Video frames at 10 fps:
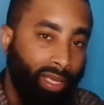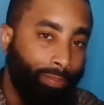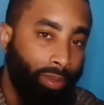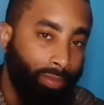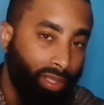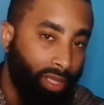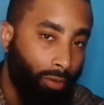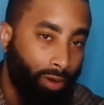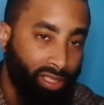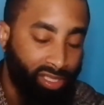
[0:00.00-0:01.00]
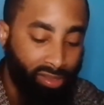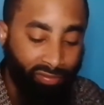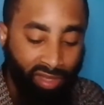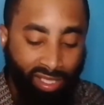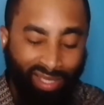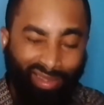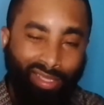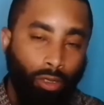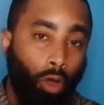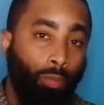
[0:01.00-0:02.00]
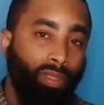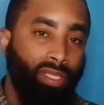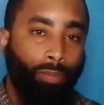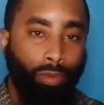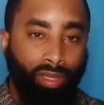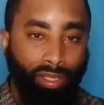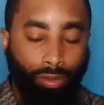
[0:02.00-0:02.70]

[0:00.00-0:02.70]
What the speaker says: he put me in the direction of this, and this opens up with this.